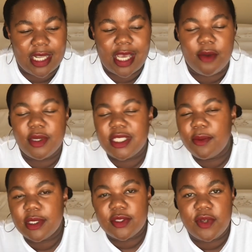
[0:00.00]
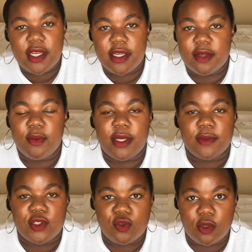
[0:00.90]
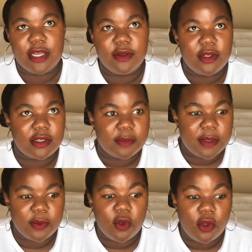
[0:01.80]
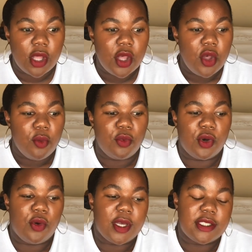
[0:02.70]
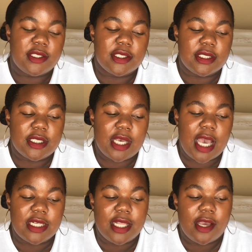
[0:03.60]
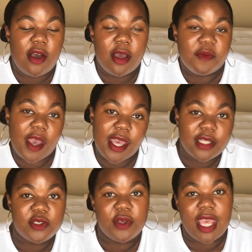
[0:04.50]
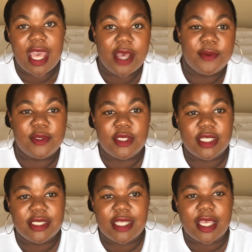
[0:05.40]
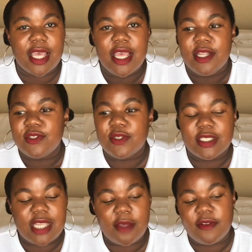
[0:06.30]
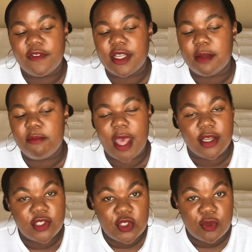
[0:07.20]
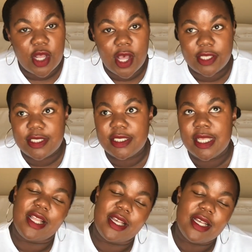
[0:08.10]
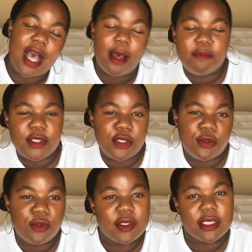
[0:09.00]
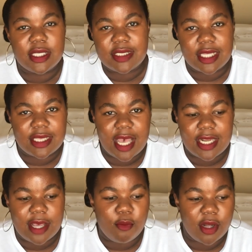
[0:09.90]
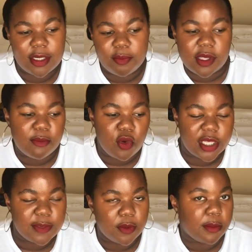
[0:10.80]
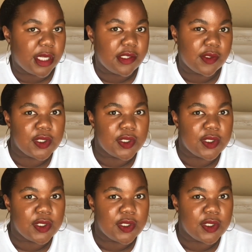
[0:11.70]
Like I wish I would have straightened it when it was short. a lot of people will always just kind of like, oh, if I had your hair, I would do this. Like to this day, I've never done bantu knots, like updos and things like that. I want to be more experimental.